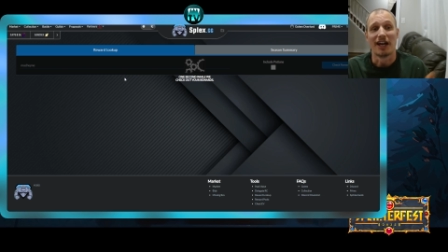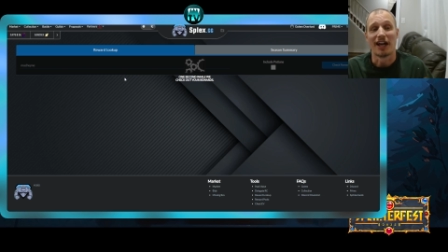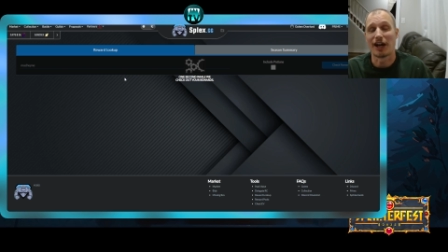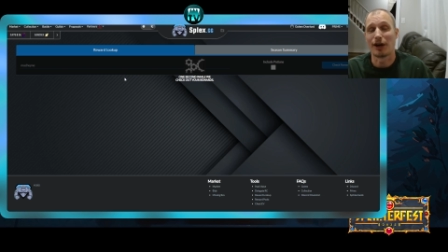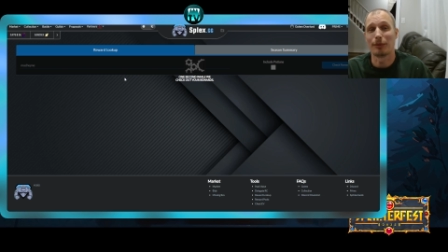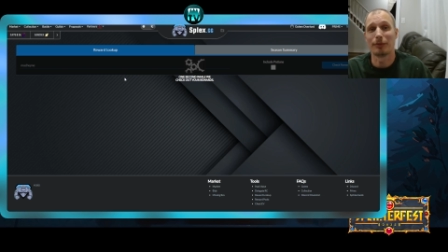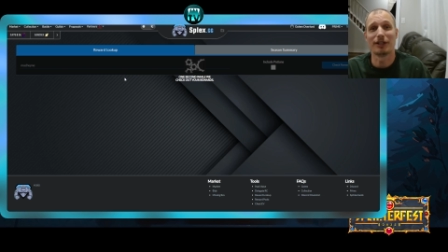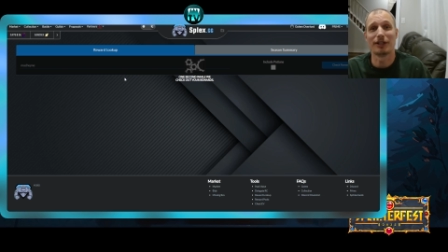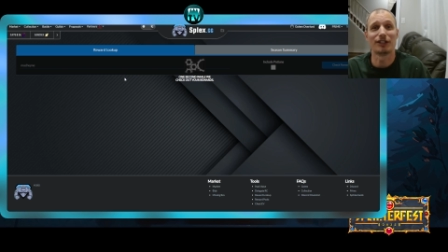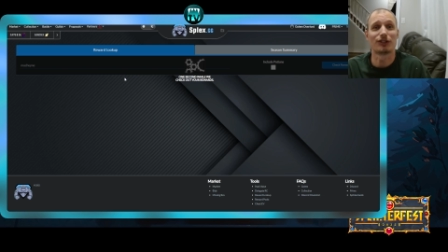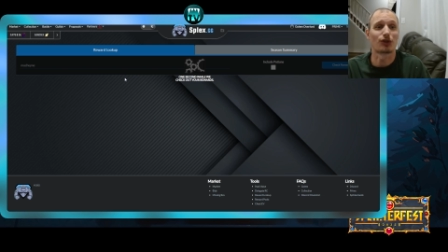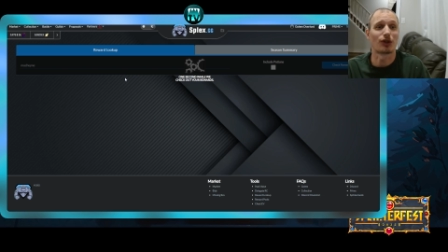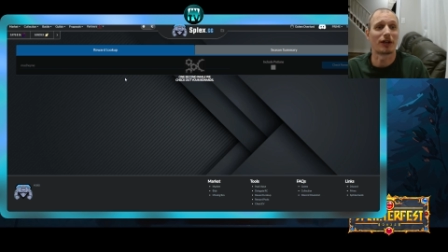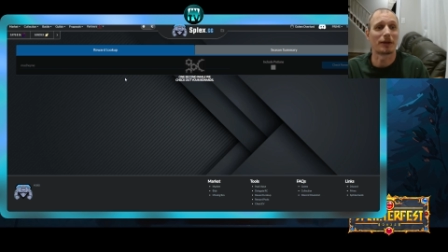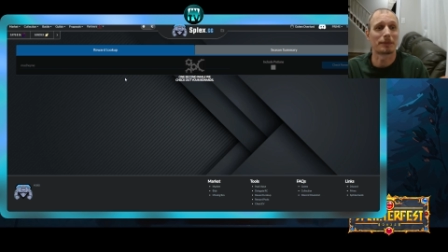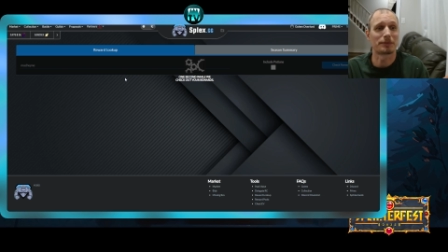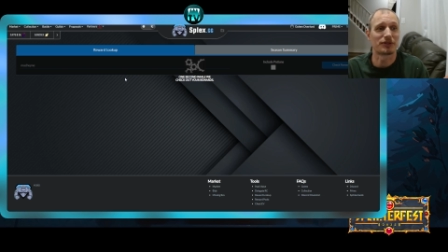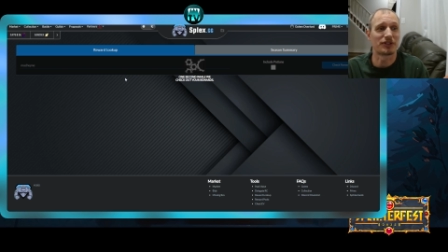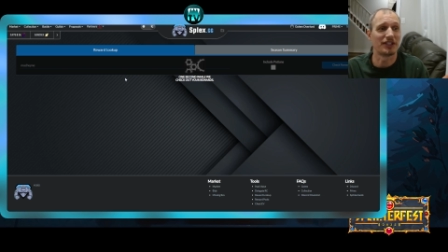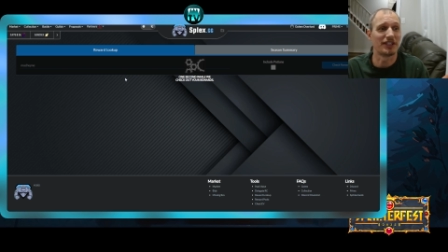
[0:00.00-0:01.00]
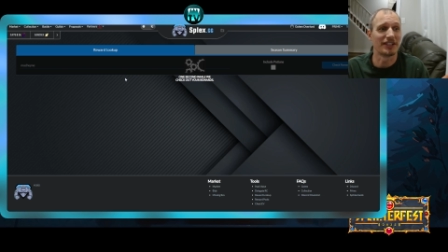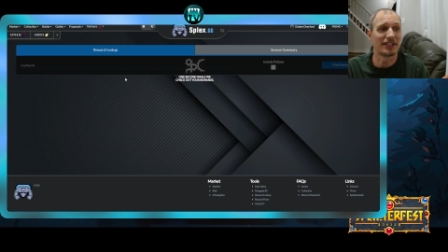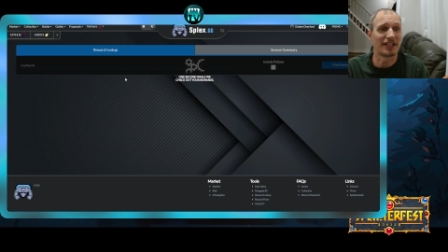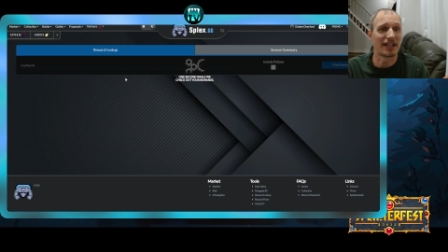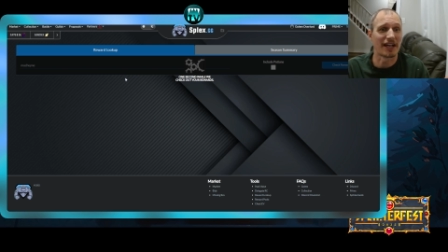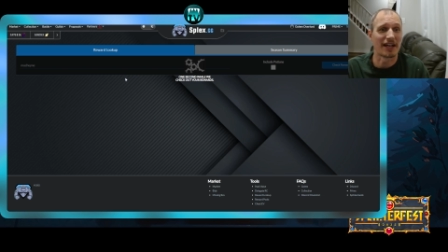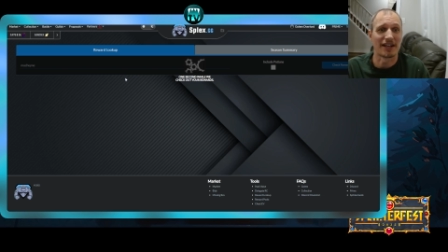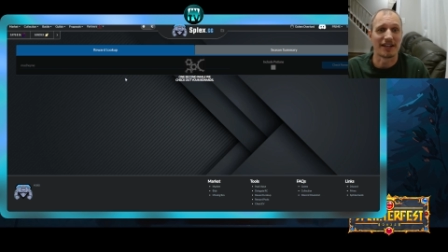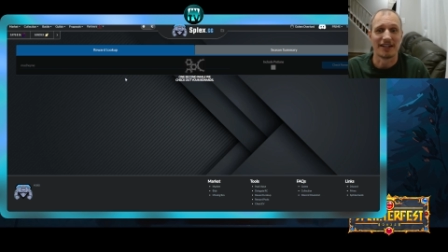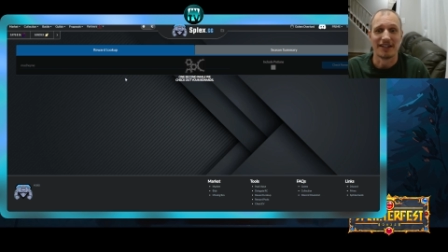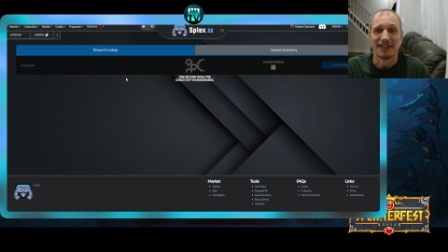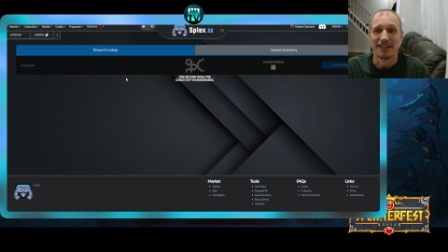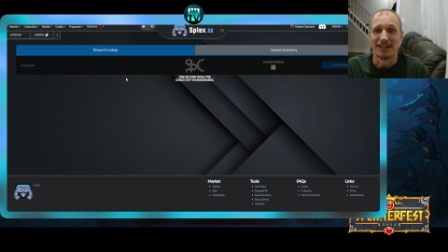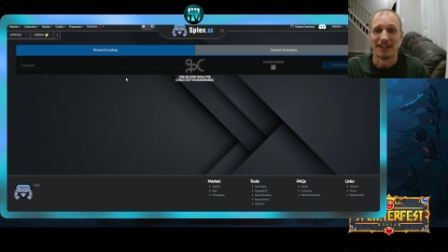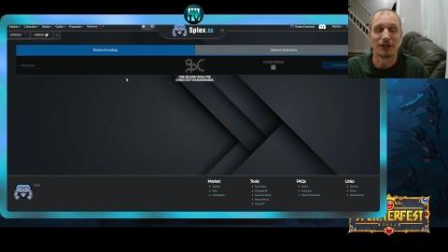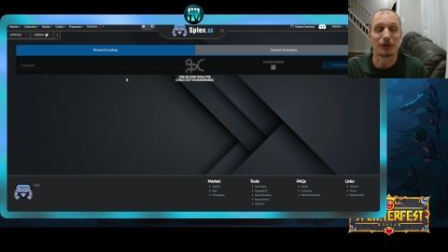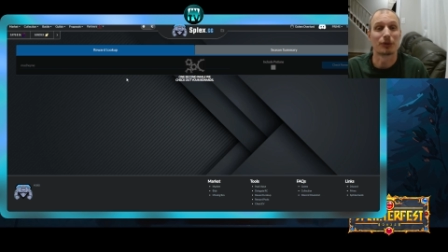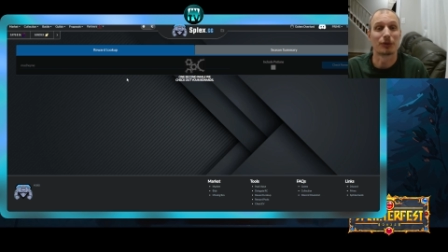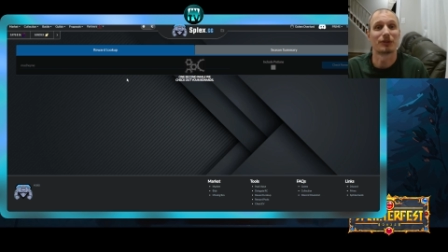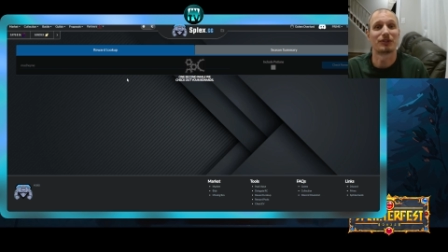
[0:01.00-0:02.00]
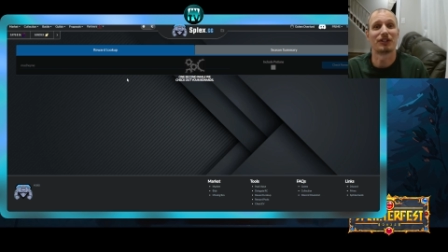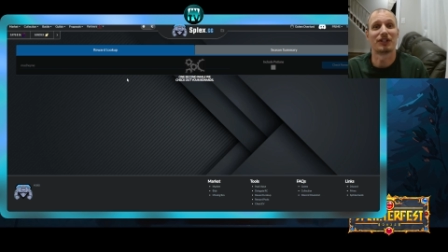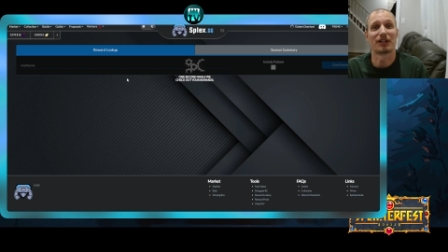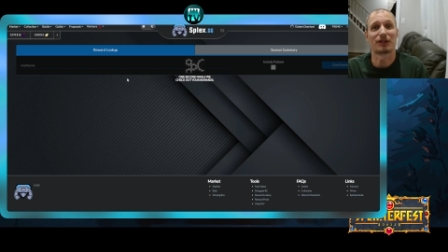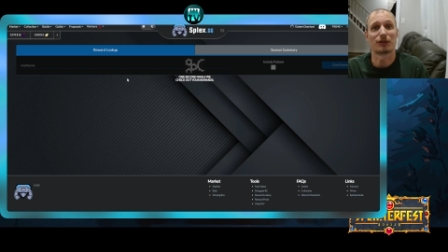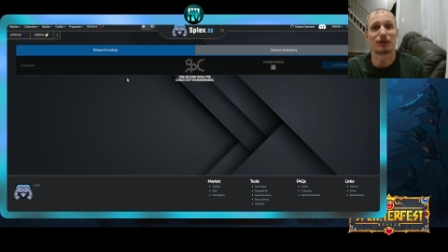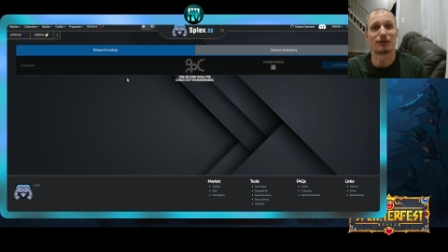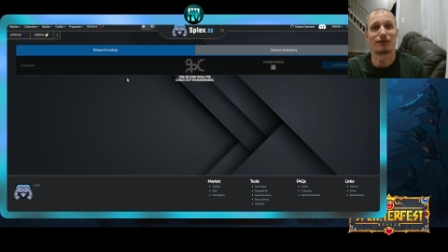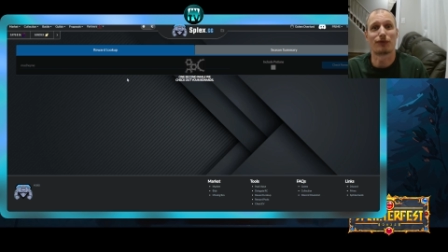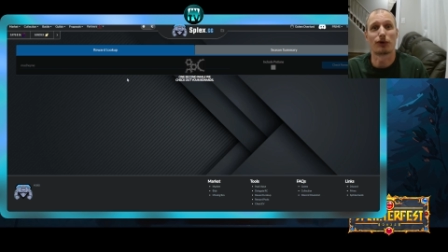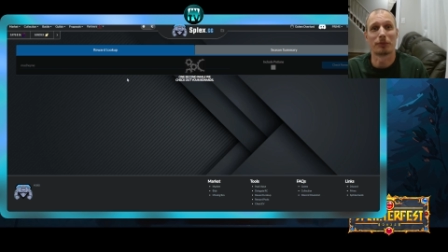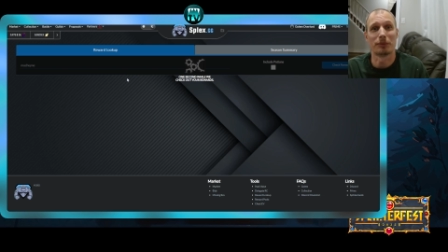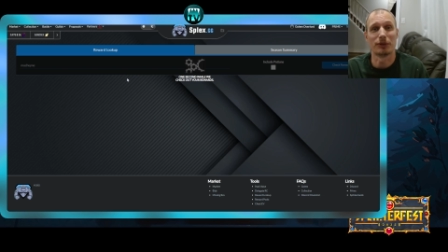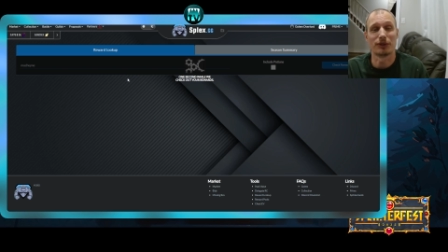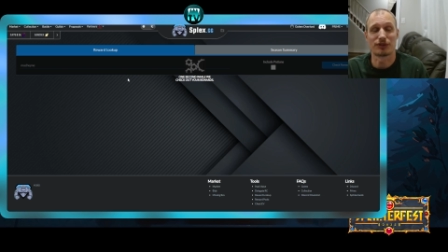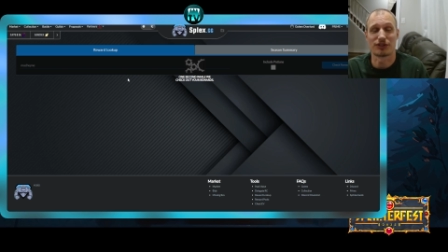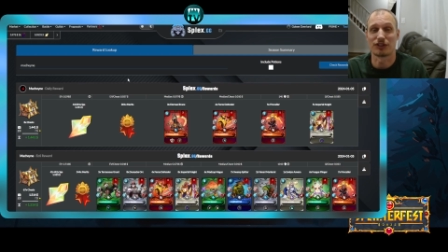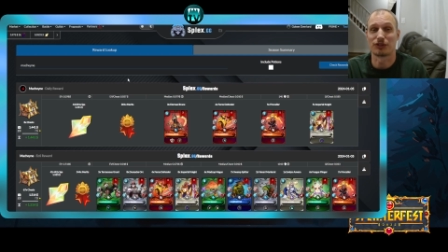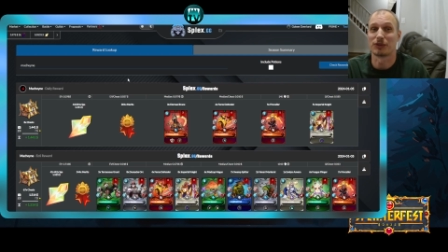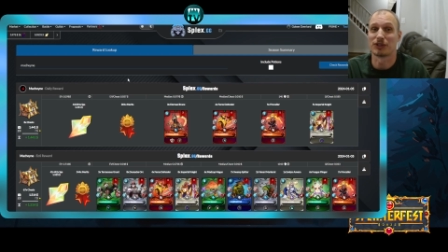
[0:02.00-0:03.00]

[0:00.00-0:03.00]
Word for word: How many drops did he get in order to get those four Musas?